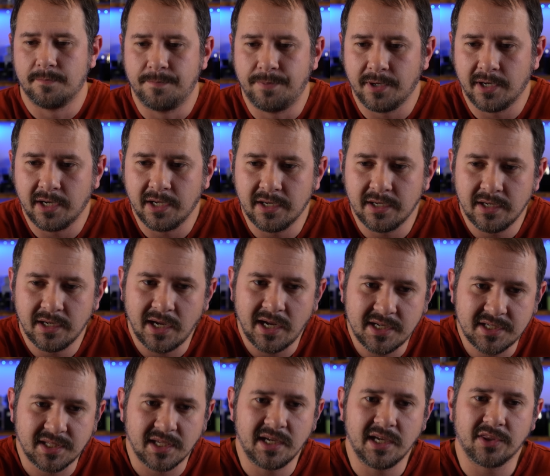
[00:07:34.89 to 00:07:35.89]
But
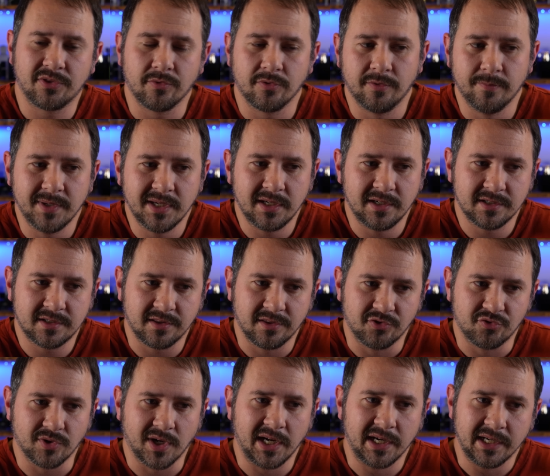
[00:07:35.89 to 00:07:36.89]
as they head through the mid into
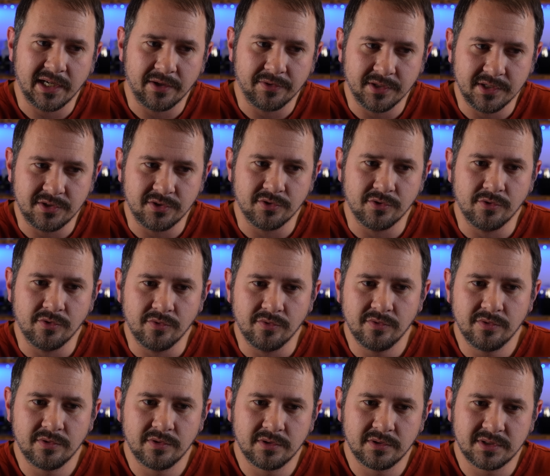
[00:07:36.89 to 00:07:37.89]
the dry down, they
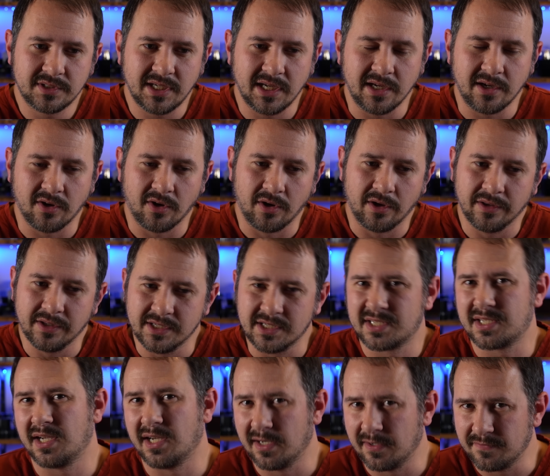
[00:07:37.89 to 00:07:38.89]
do take on
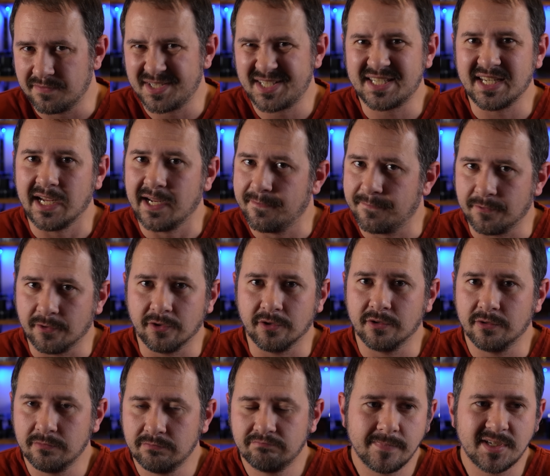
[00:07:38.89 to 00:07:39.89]
this kind of safer
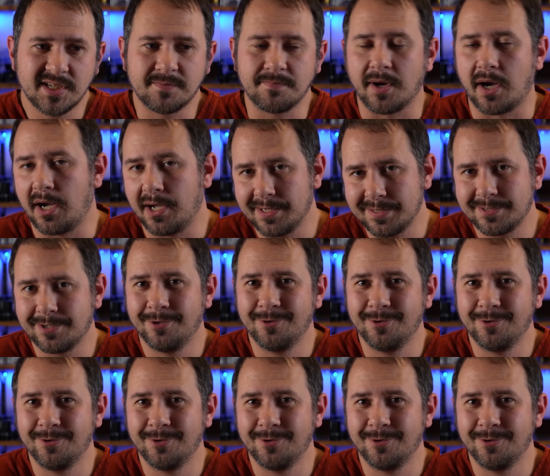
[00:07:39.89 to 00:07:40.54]
spot